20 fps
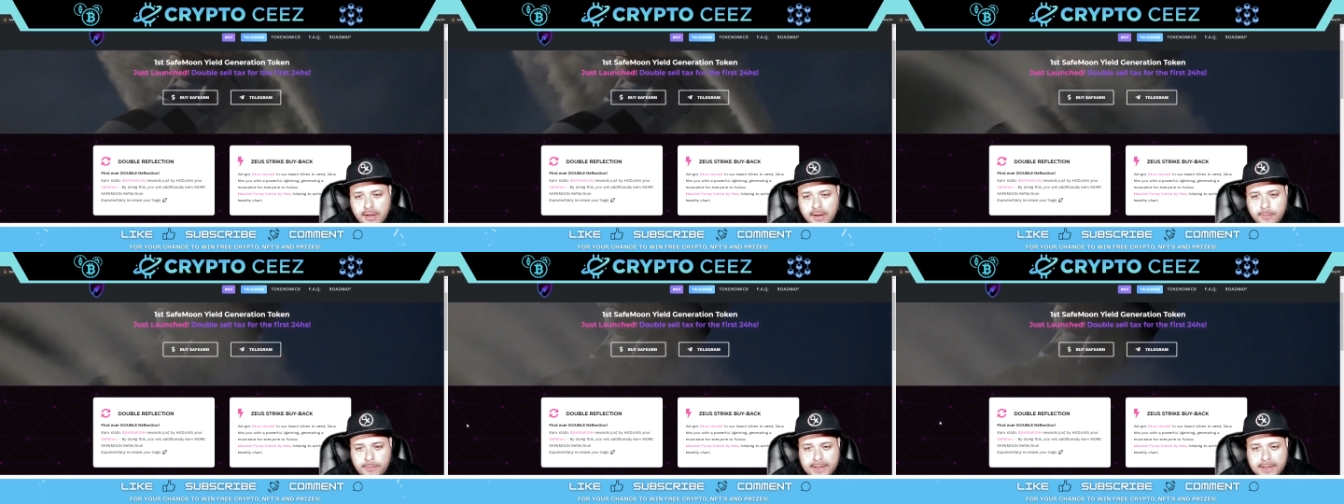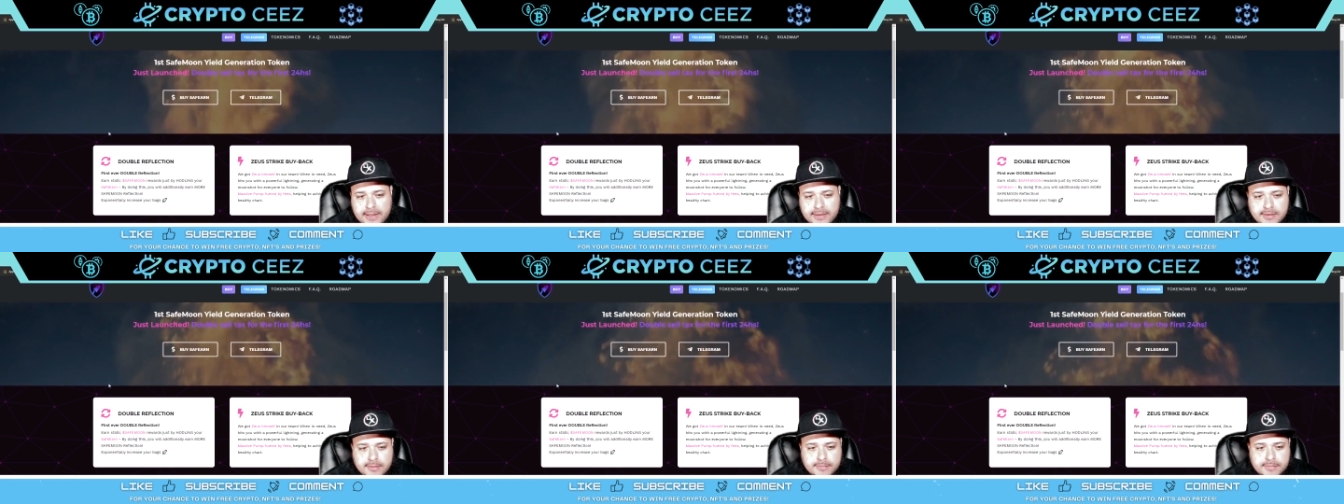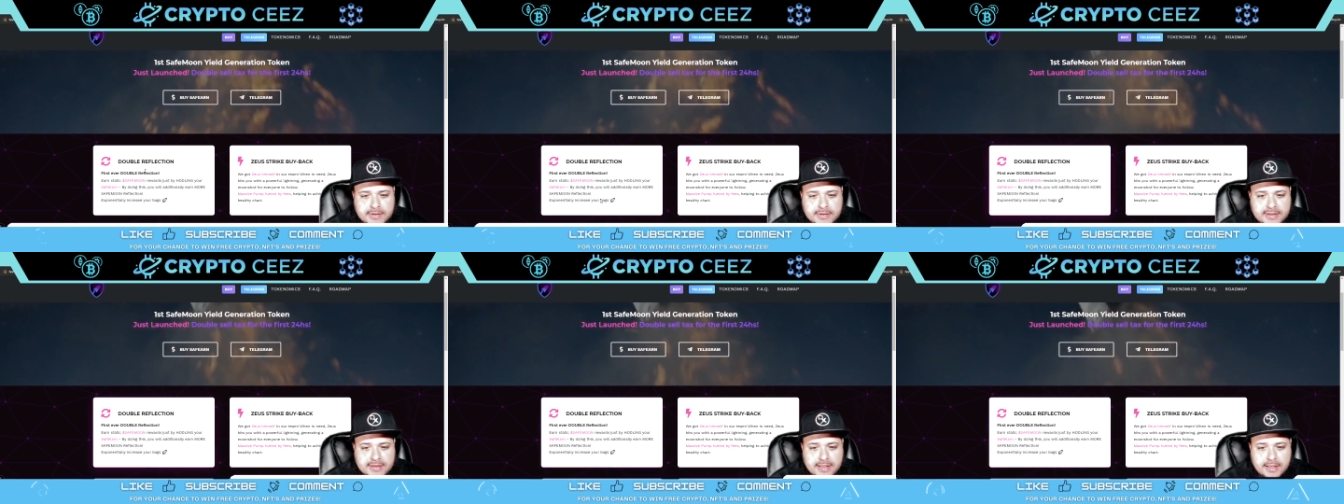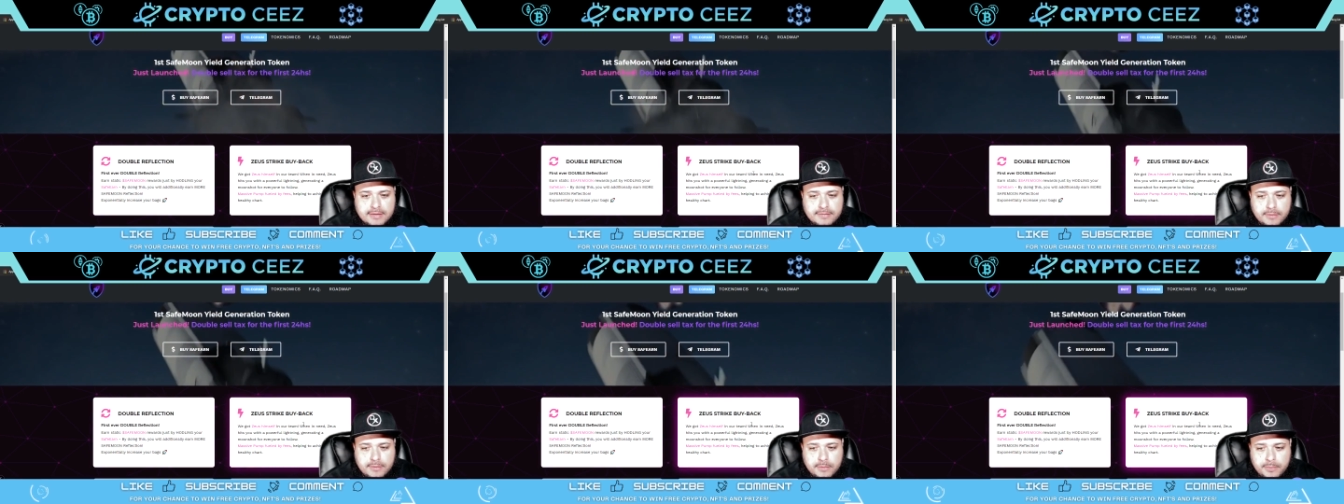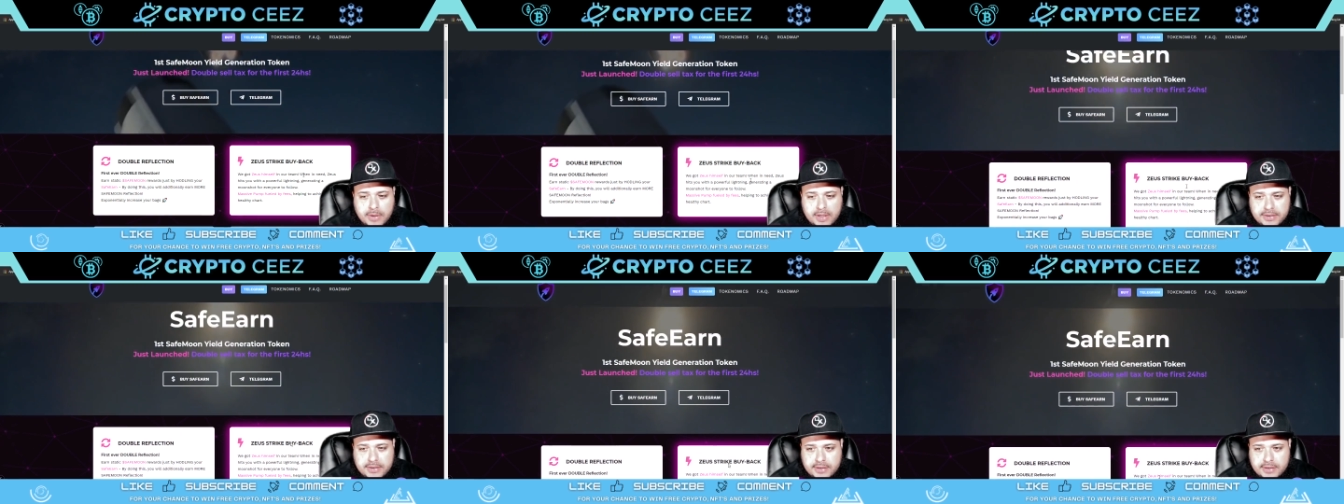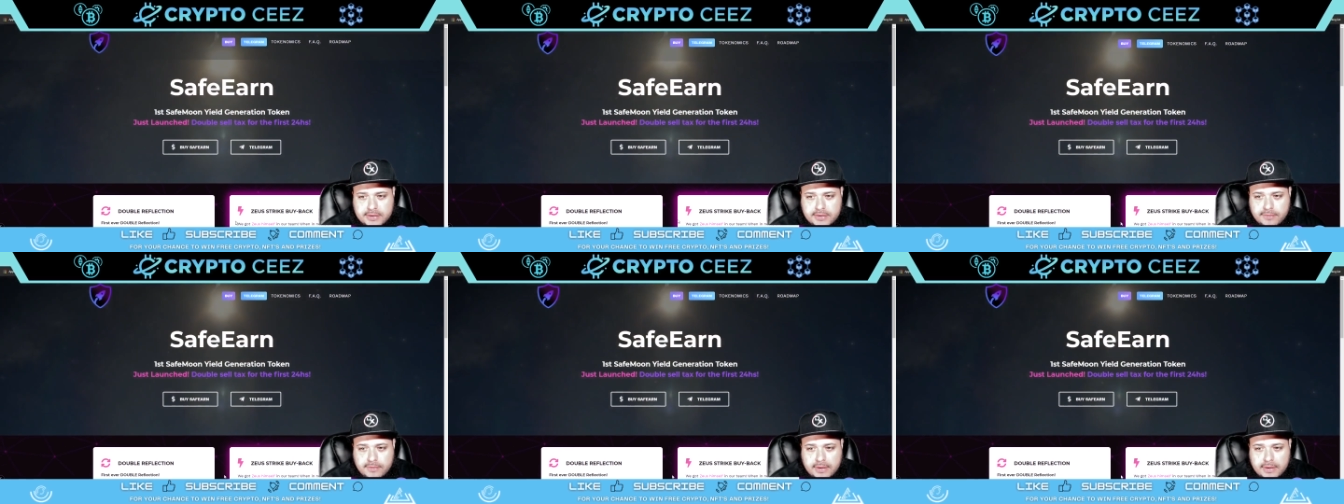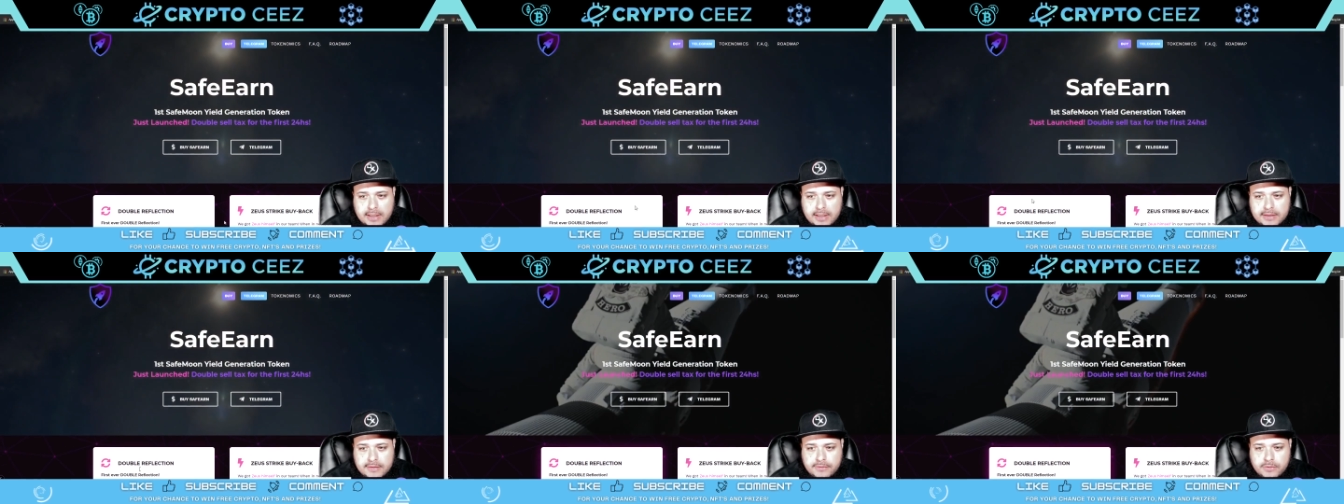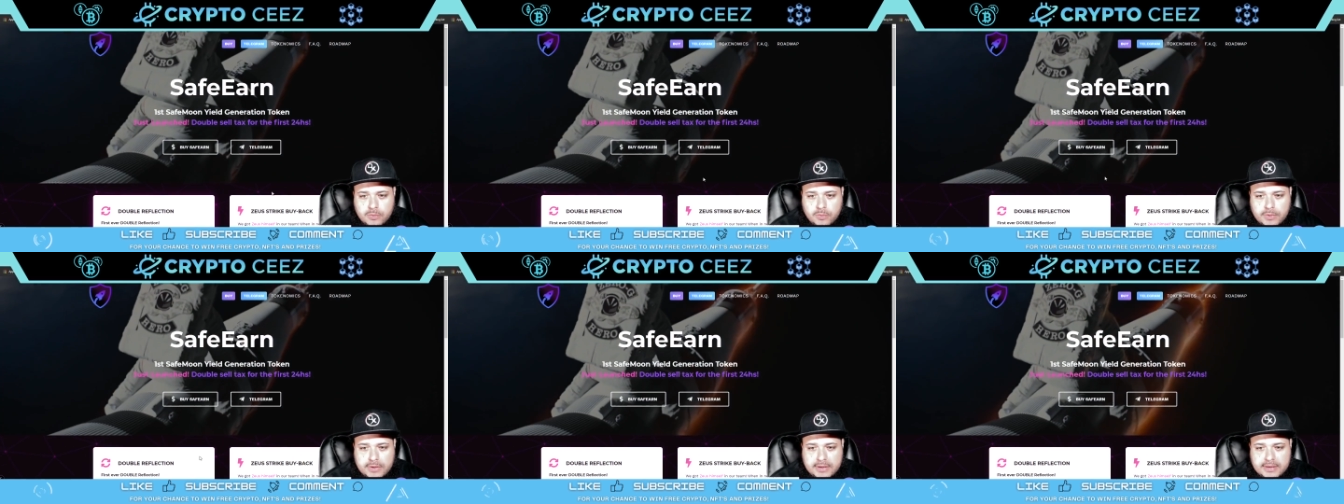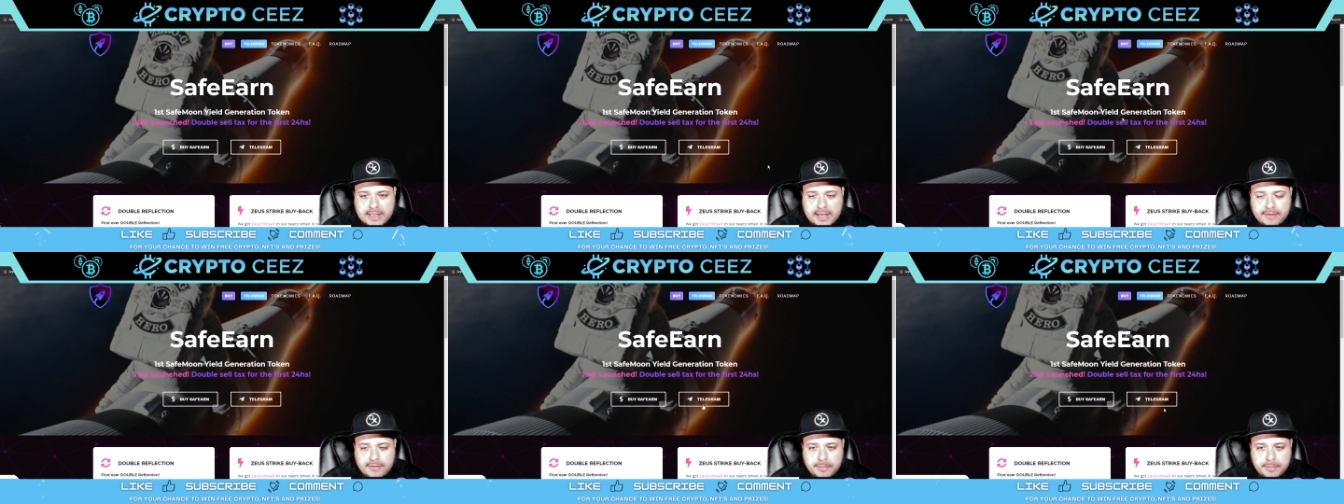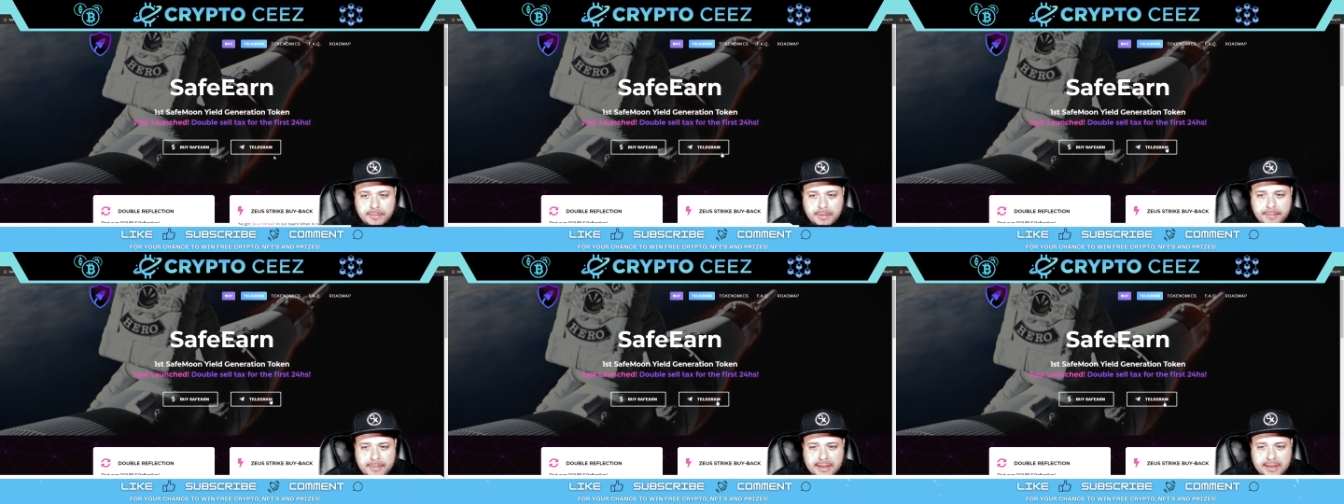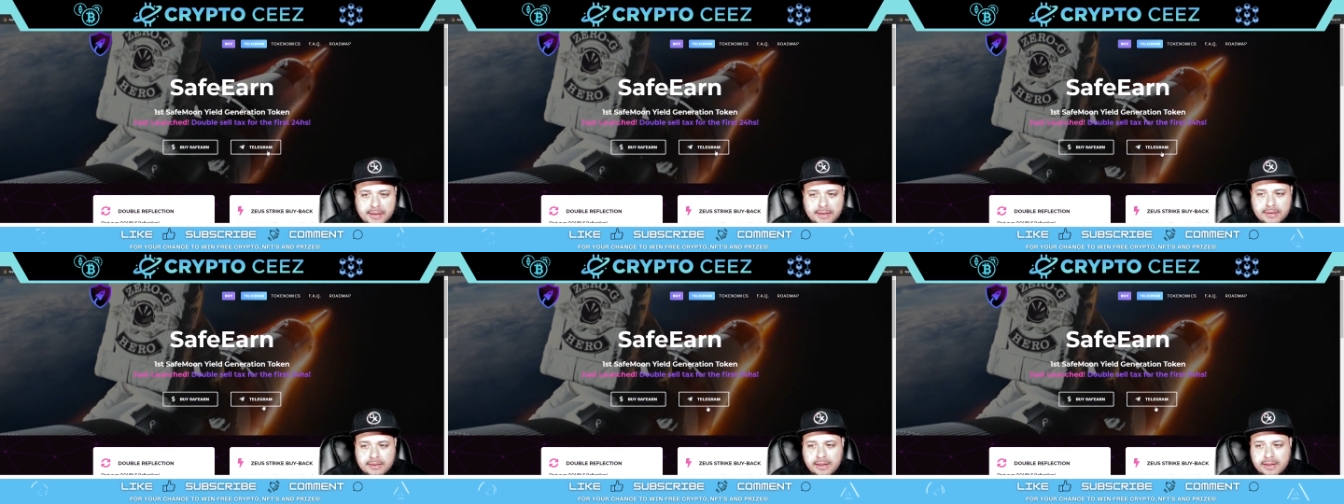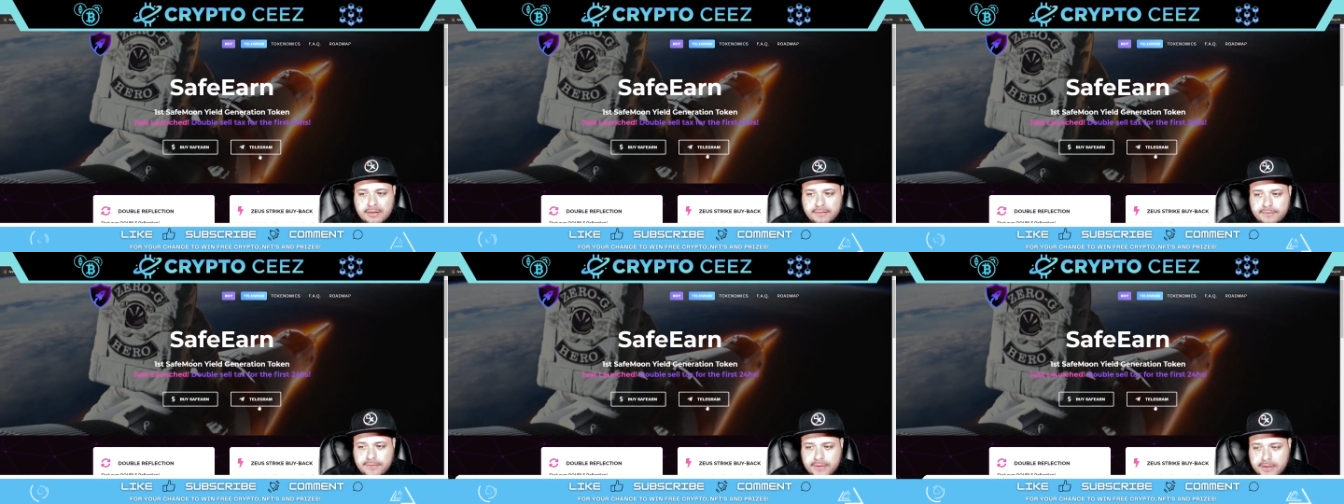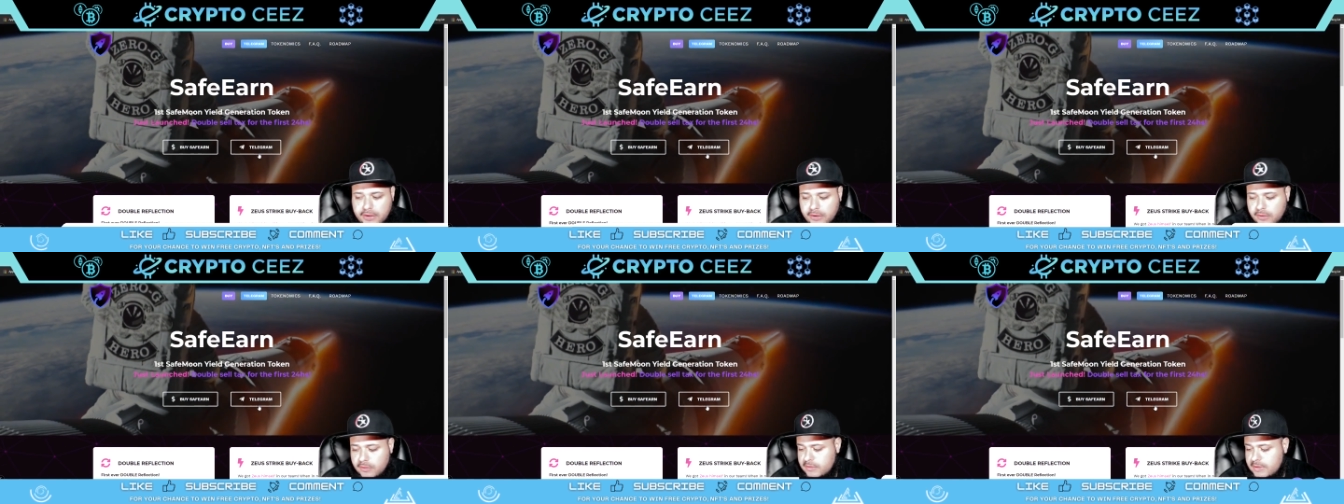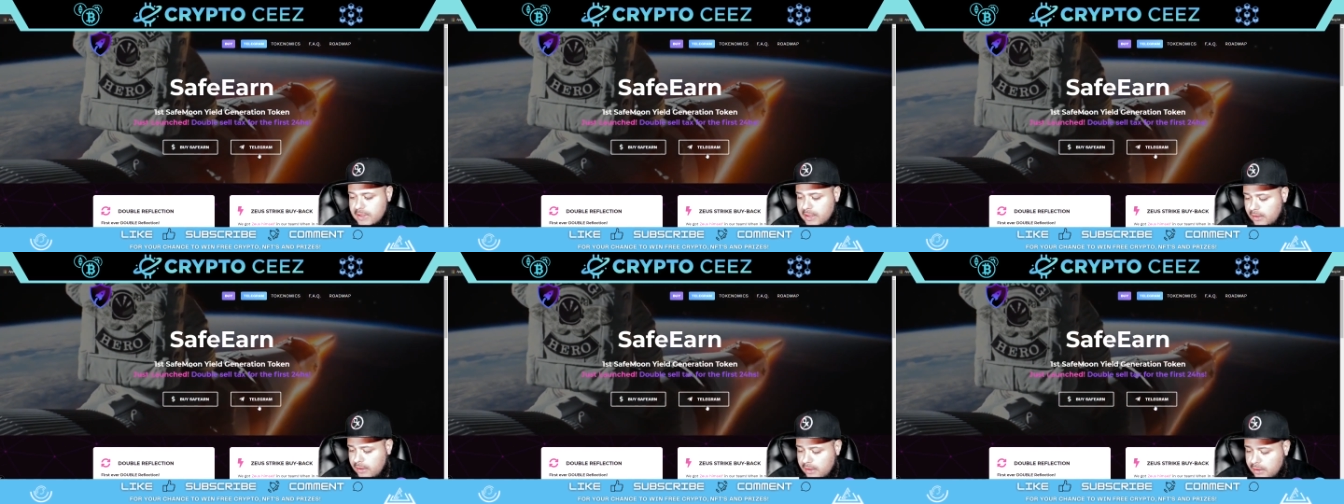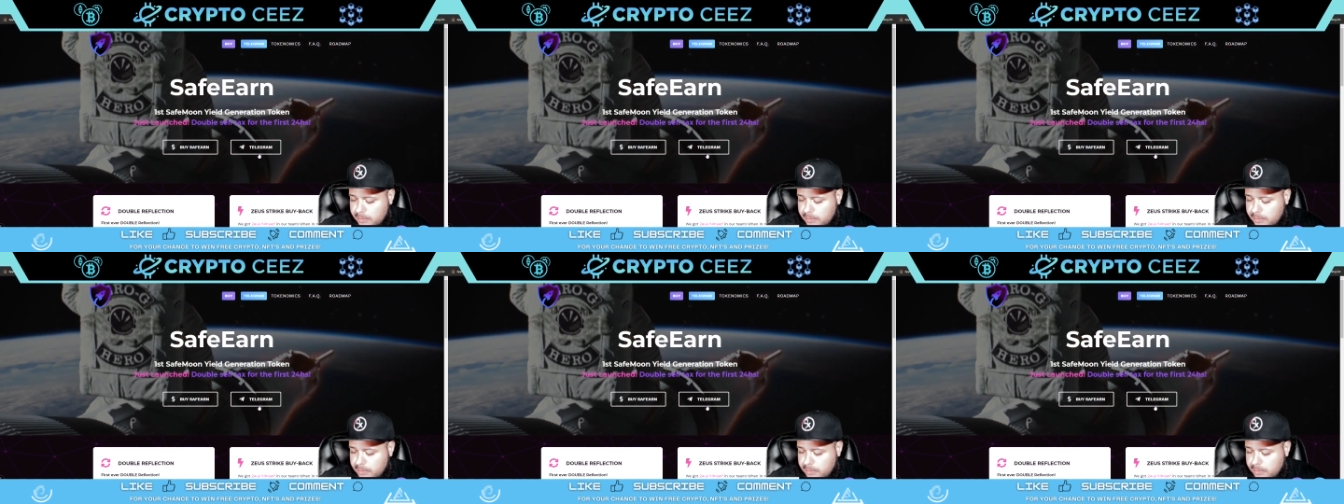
We had some successful projects over the last few weeks. I haven't been making a lot of videos, had a lot of